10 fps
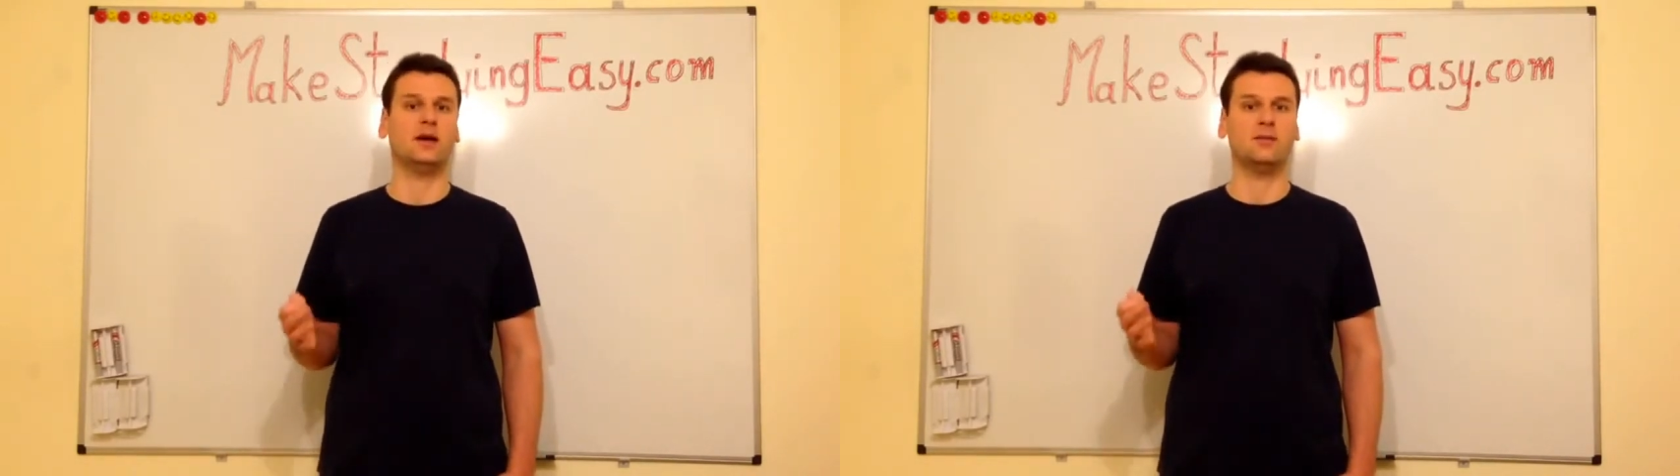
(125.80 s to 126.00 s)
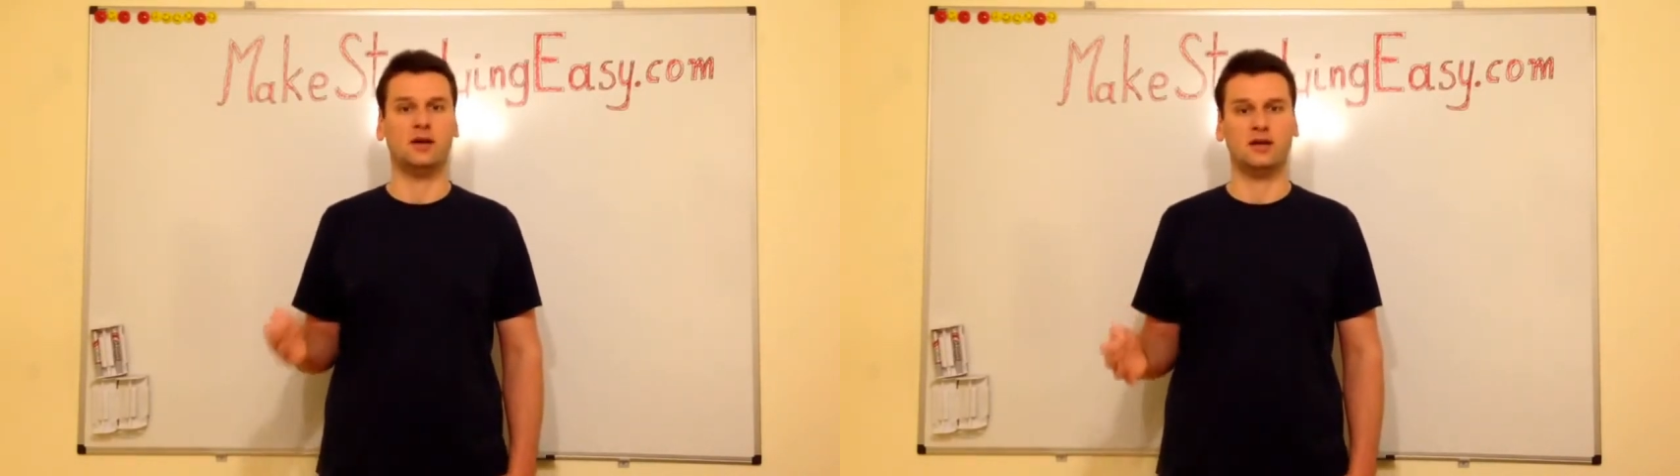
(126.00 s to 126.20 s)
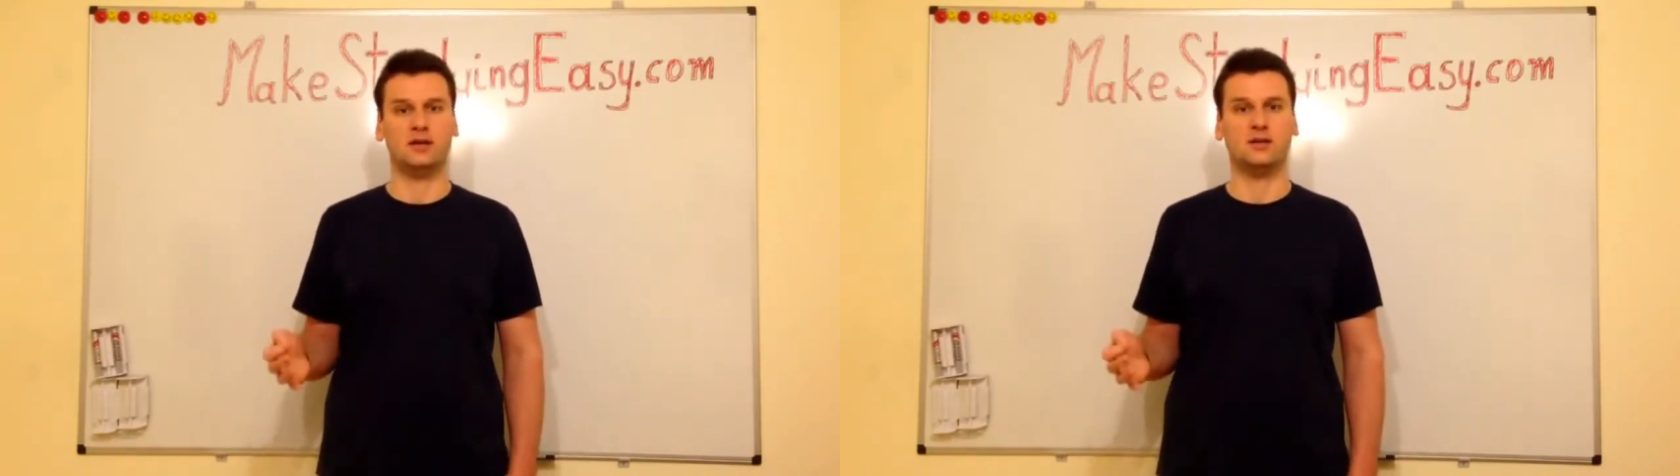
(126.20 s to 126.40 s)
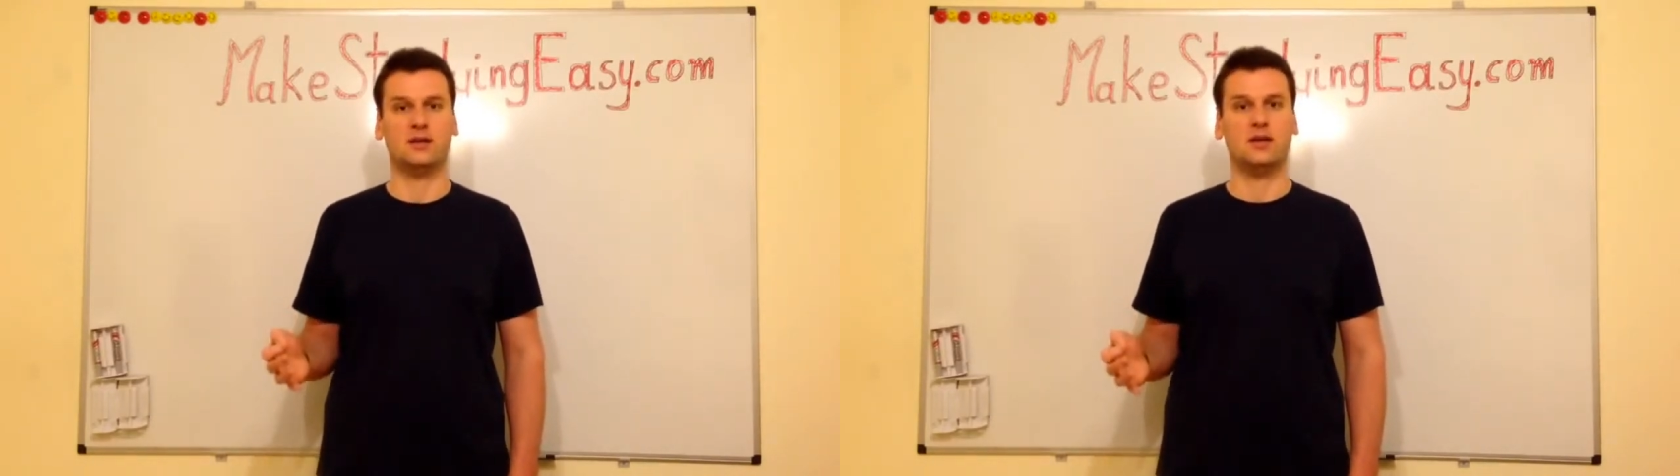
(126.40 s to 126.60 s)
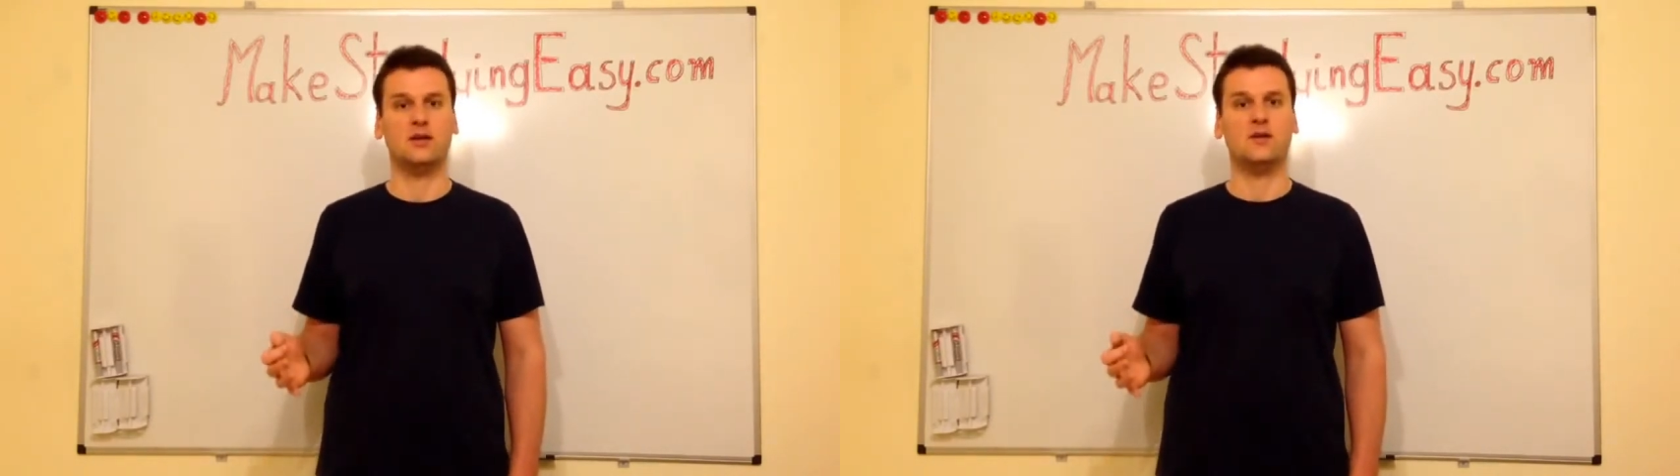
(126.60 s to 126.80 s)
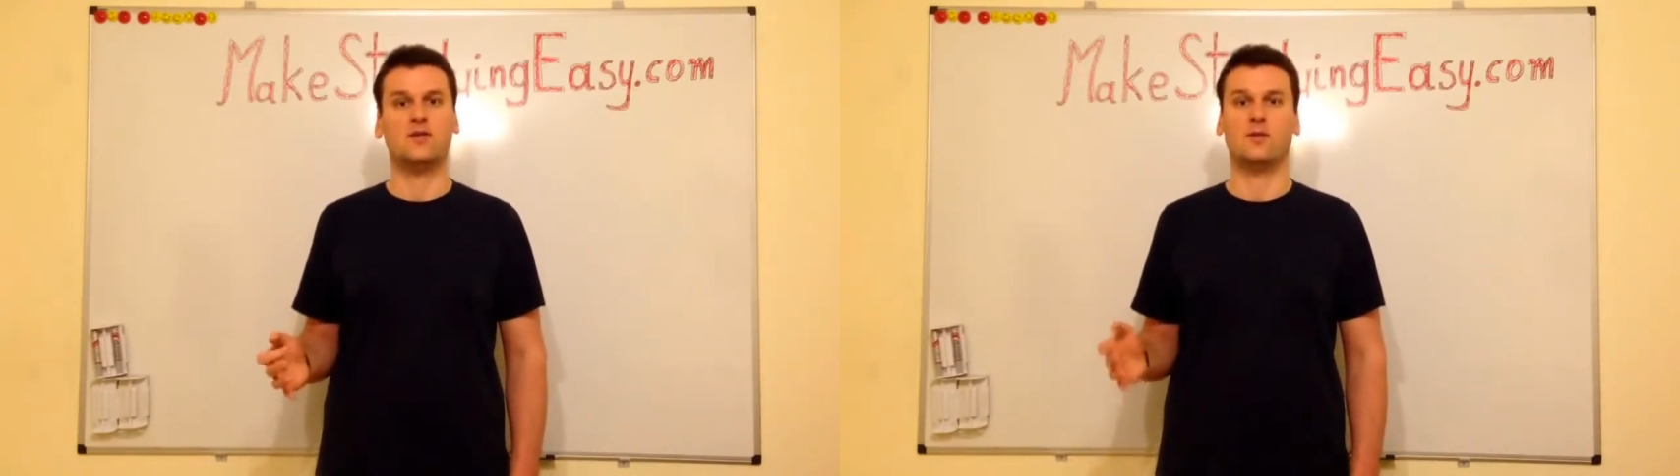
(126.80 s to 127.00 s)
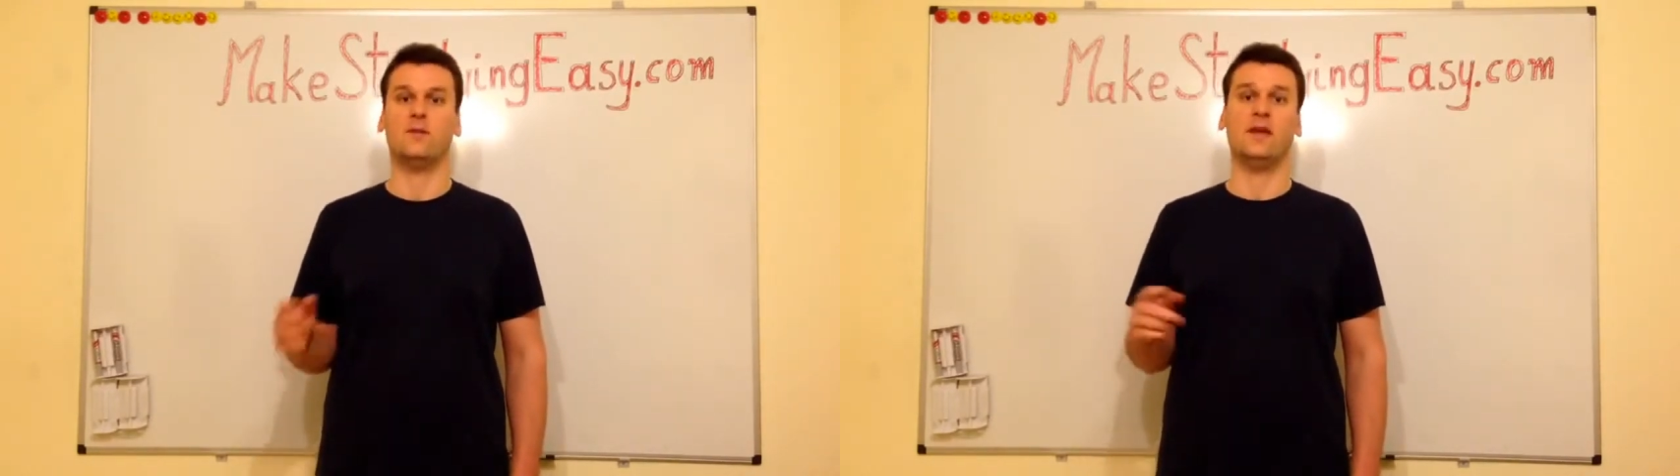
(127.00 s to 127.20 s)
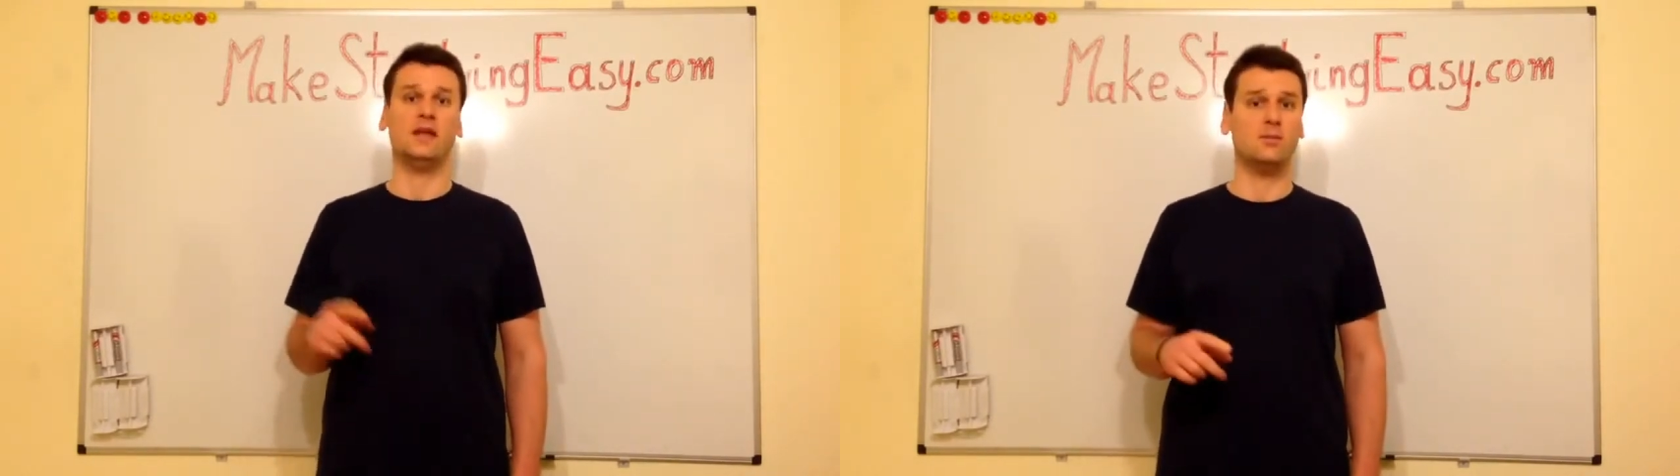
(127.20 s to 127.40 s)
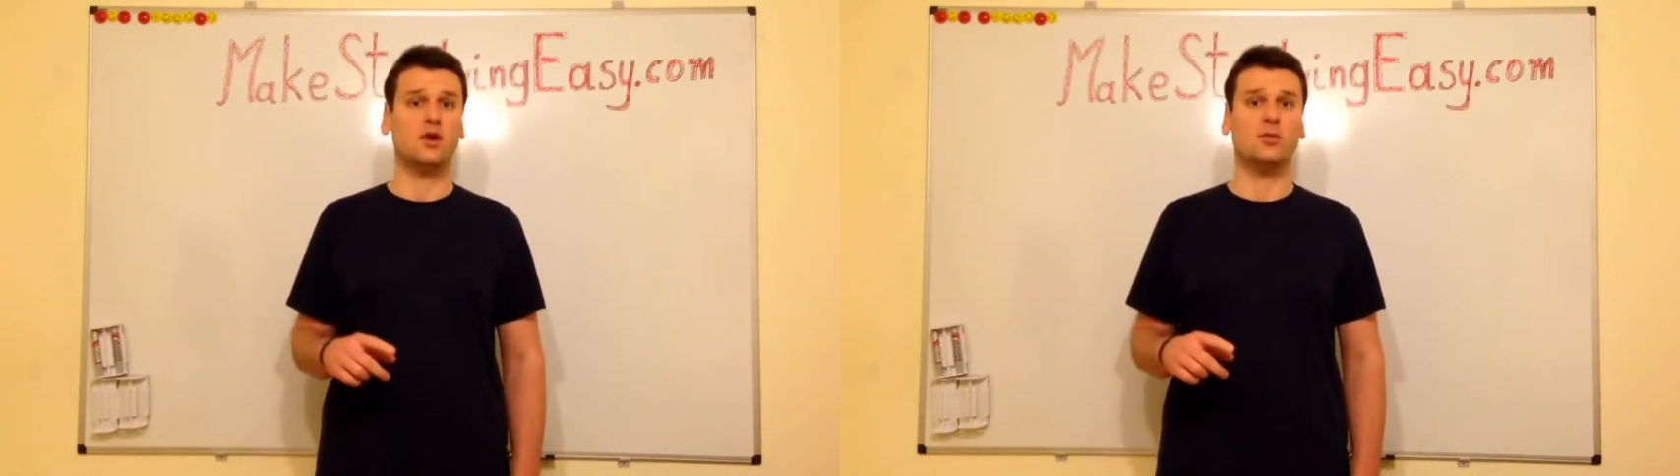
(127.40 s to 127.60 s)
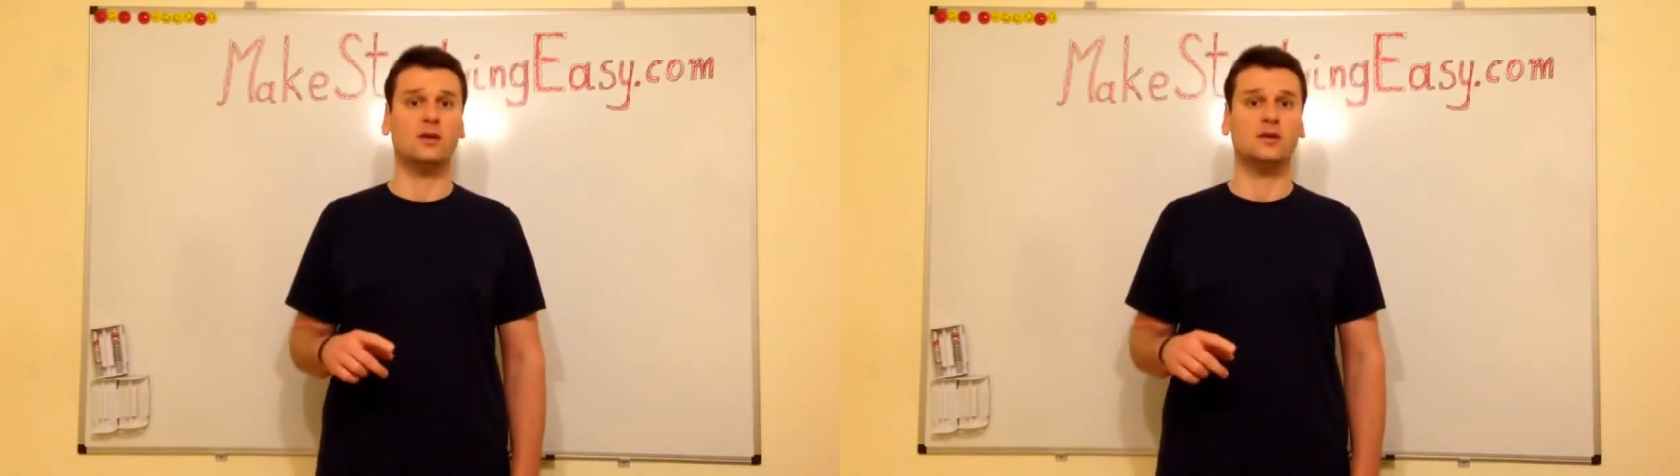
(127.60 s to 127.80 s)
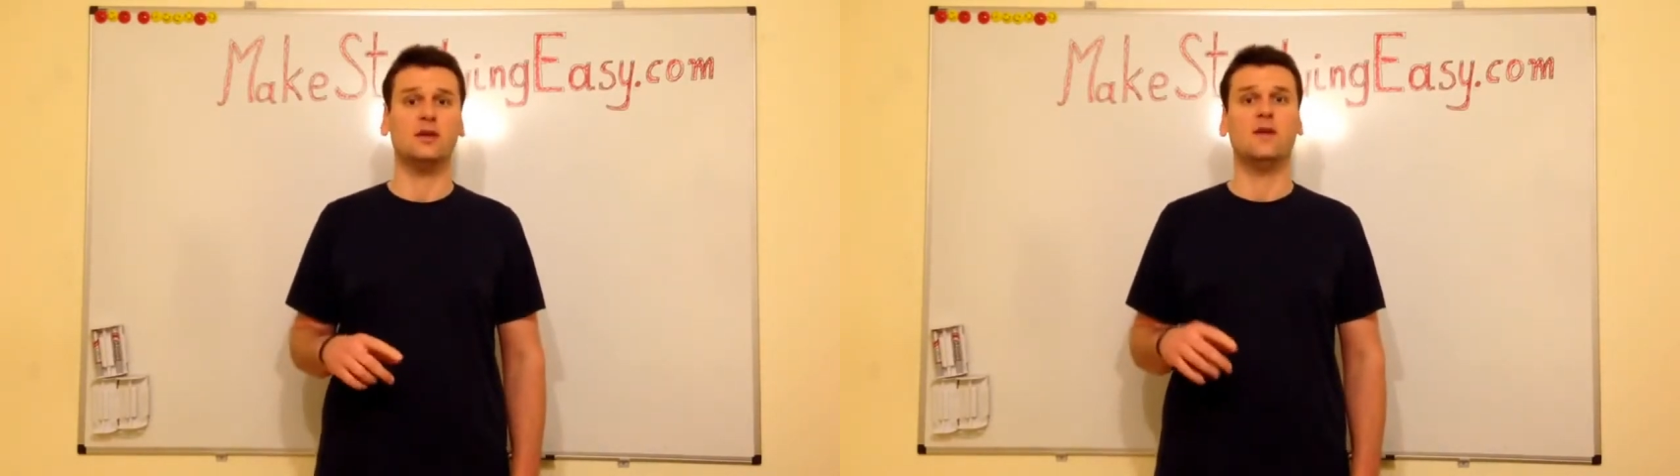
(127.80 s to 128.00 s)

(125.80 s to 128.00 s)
mind. From that moment,